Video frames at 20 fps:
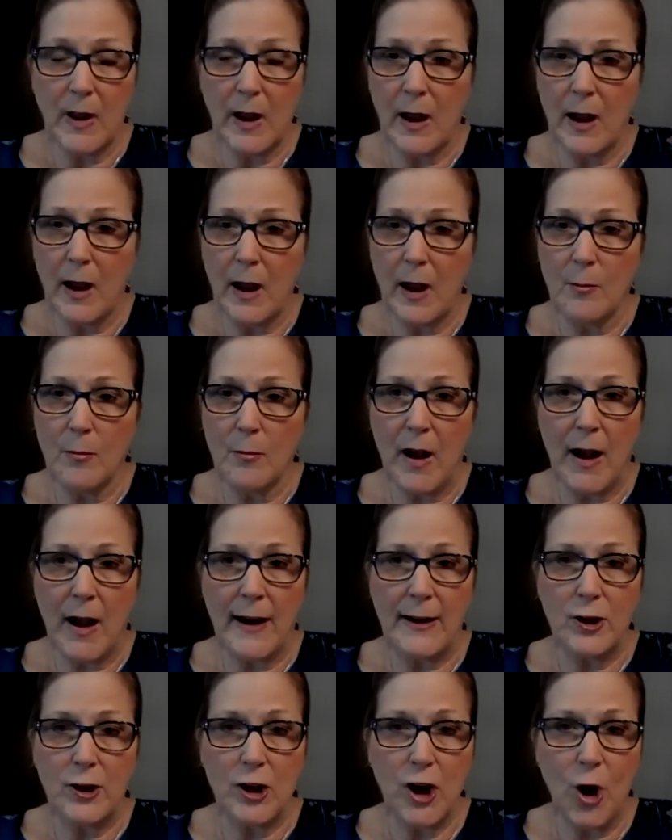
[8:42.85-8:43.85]
Um,
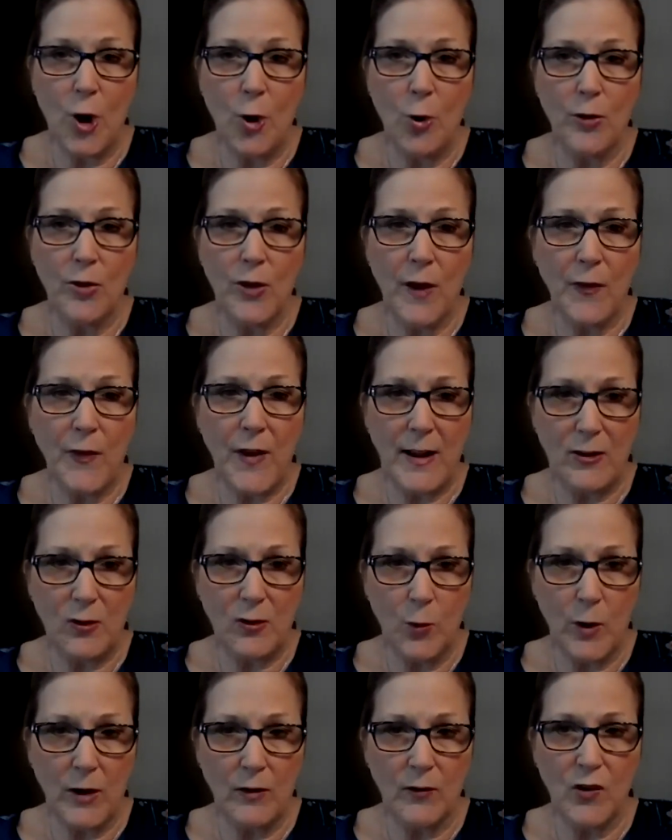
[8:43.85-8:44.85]
I know that
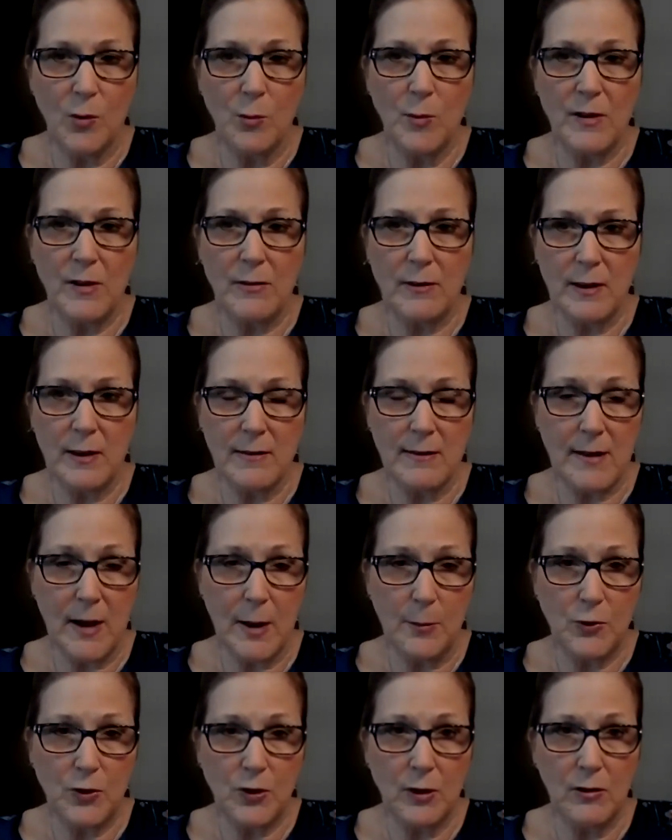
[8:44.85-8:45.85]
that's one of the
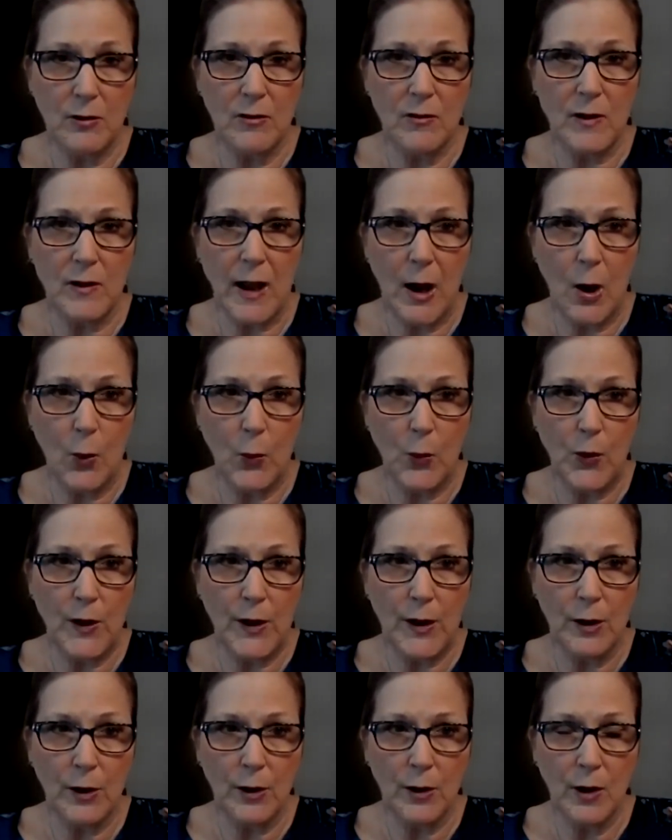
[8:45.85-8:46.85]
misconceptions out
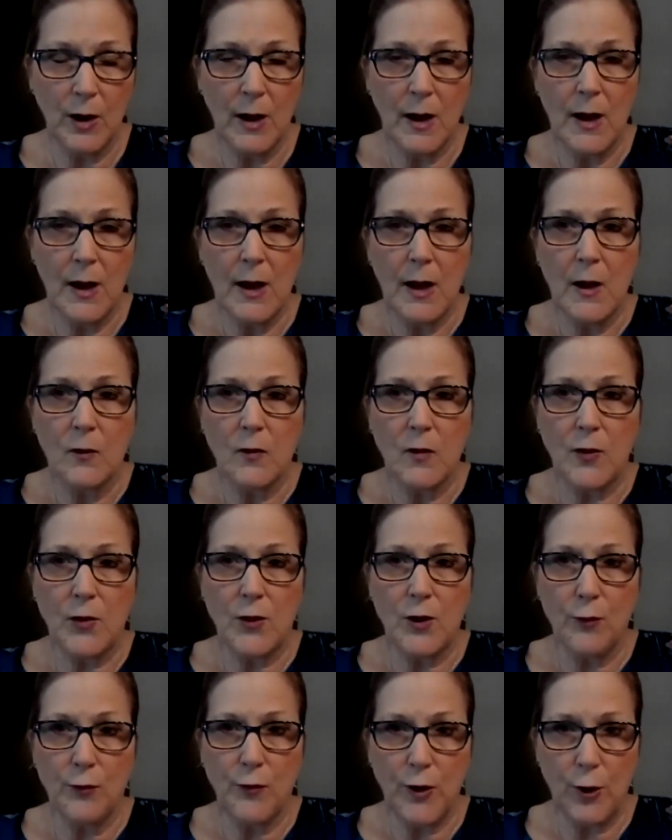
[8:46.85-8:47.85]
there that
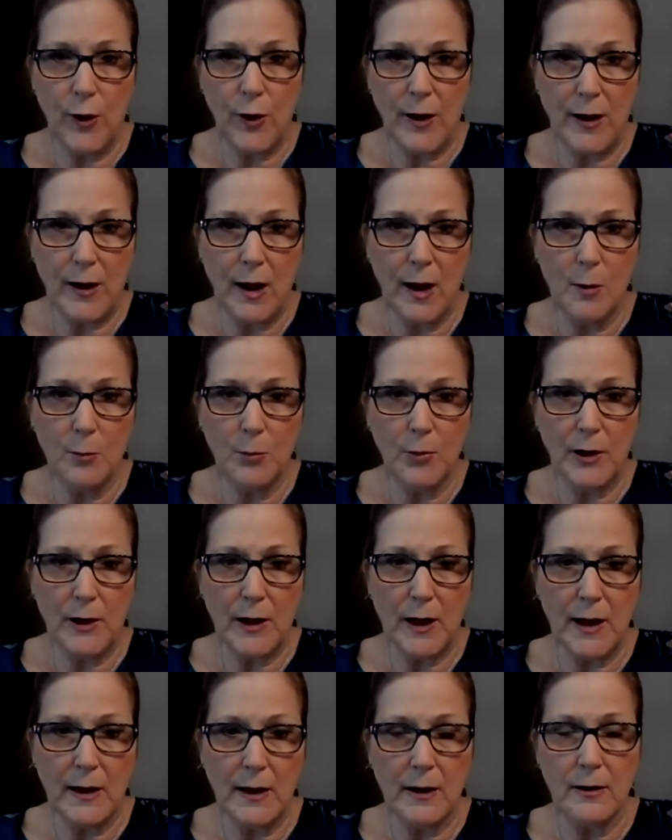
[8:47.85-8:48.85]
they're very
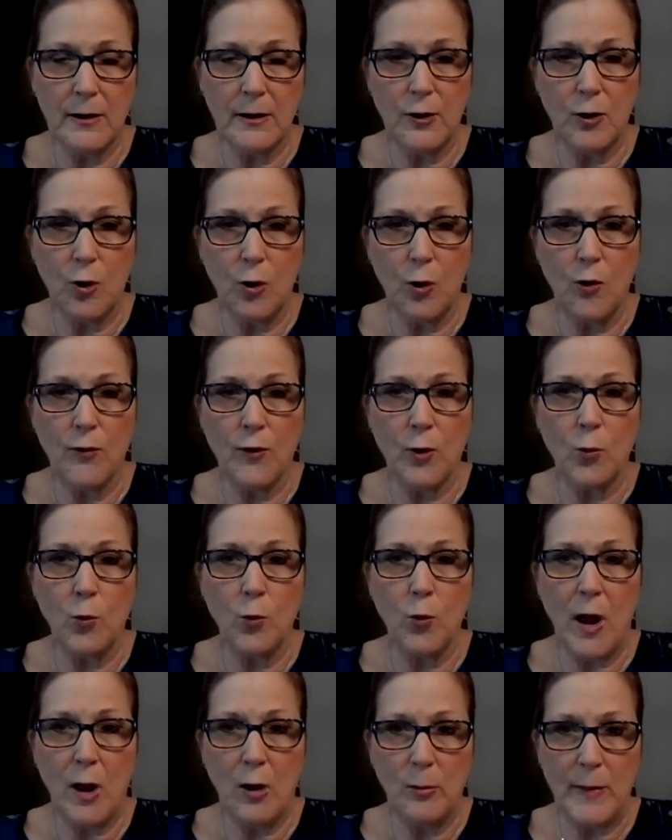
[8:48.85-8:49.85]
complicated and
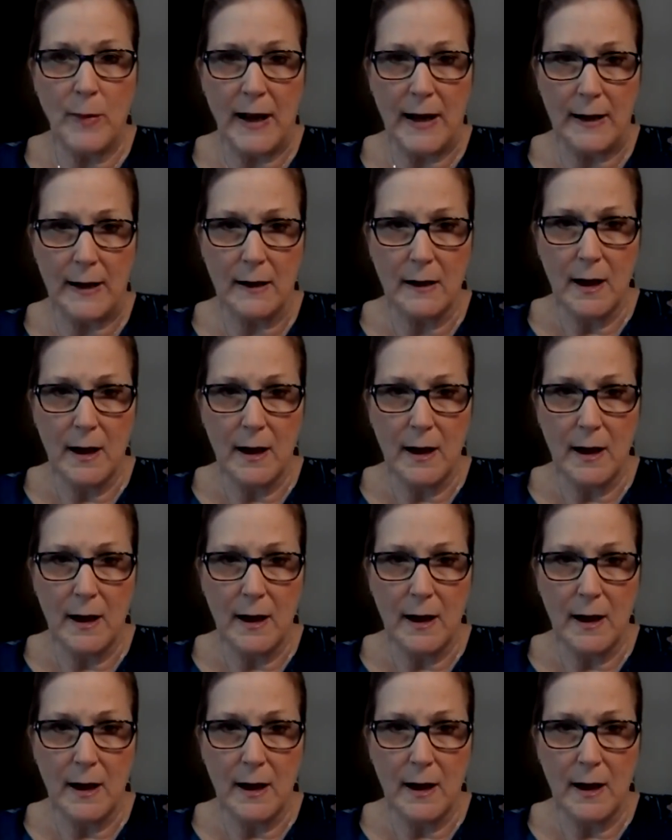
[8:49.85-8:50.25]
overwhelming.